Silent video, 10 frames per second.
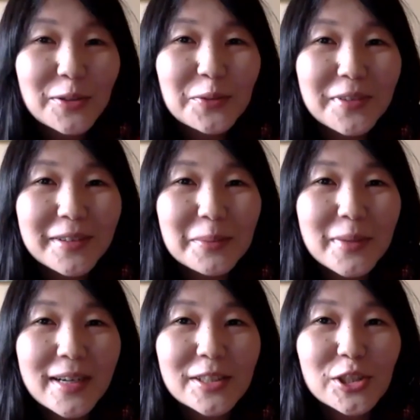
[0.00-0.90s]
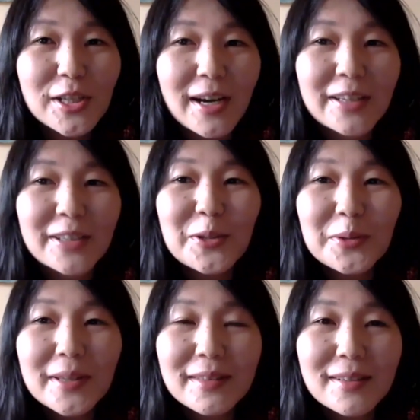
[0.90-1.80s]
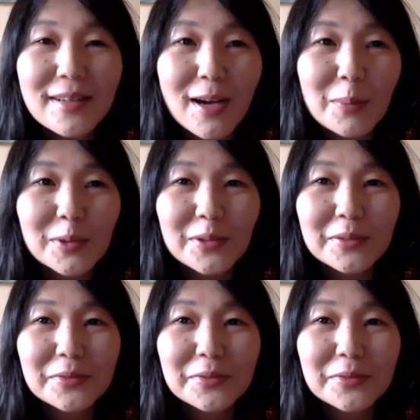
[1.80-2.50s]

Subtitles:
you very much. I know that there are a couple of